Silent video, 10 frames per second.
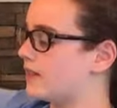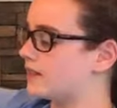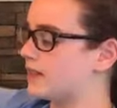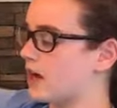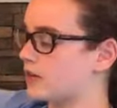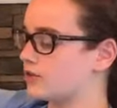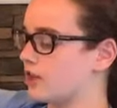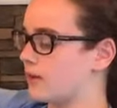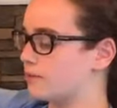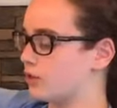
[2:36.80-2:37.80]
the taco
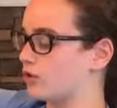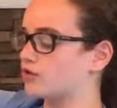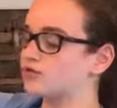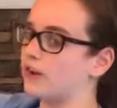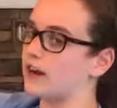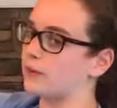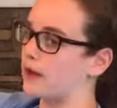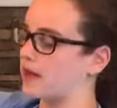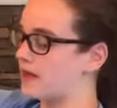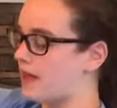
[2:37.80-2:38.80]
shell broke right
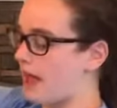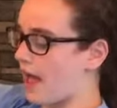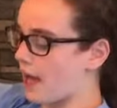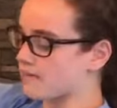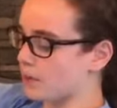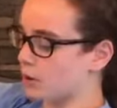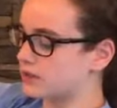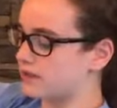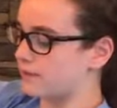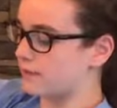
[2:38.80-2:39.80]
away and
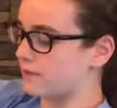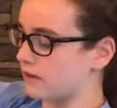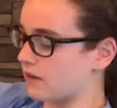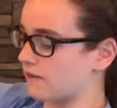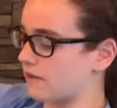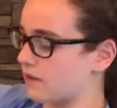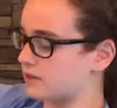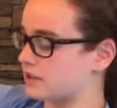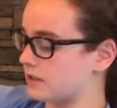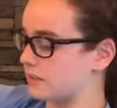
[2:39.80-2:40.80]
most of the filling fell
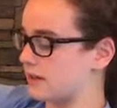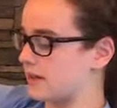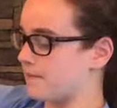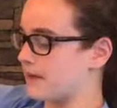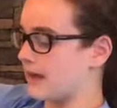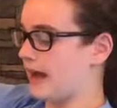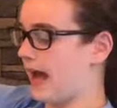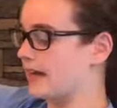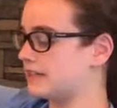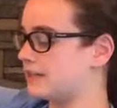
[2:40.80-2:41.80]
onto the plate and
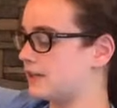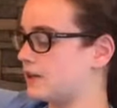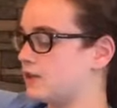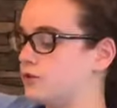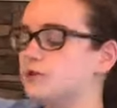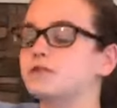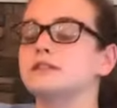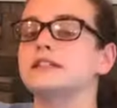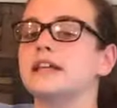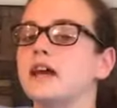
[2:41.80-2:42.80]
had to use a
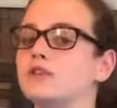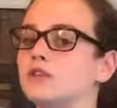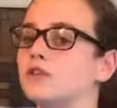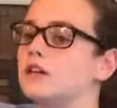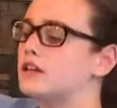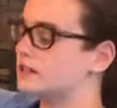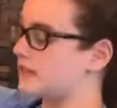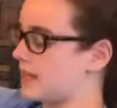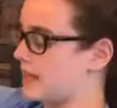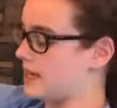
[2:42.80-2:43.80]
utensil
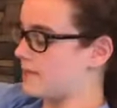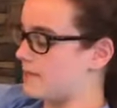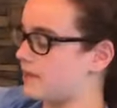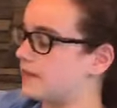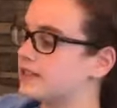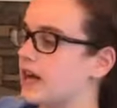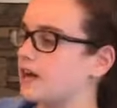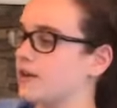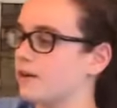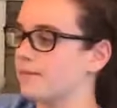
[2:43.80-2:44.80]
to eat the
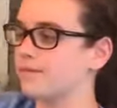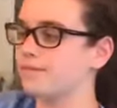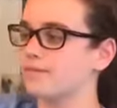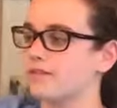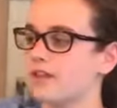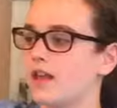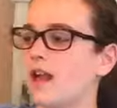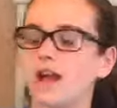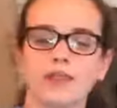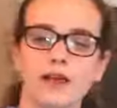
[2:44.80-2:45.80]
taco.
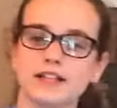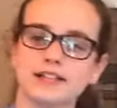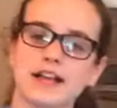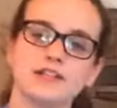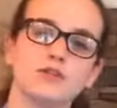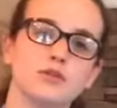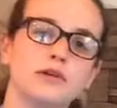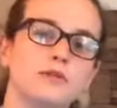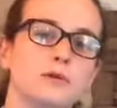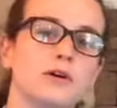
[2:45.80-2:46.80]
That's not
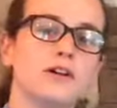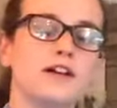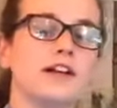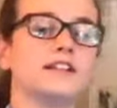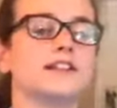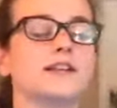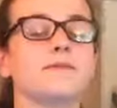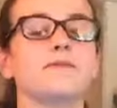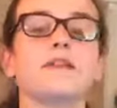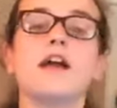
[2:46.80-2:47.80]
enjoyable, is it?
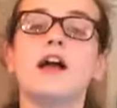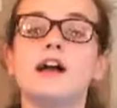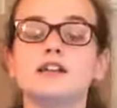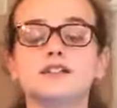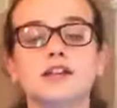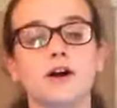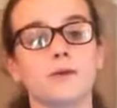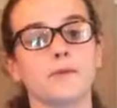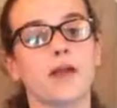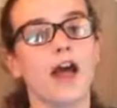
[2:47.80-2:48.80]
So,
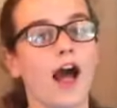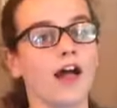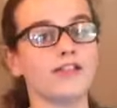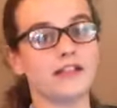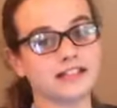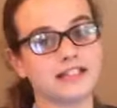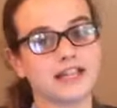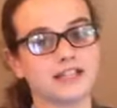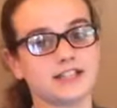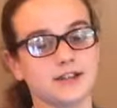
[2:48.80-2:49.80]
let's
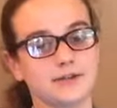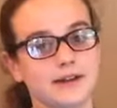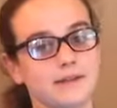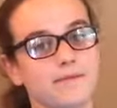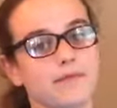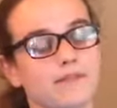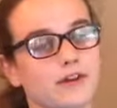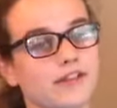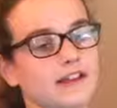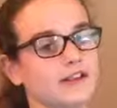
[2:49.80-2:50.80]
get to it for the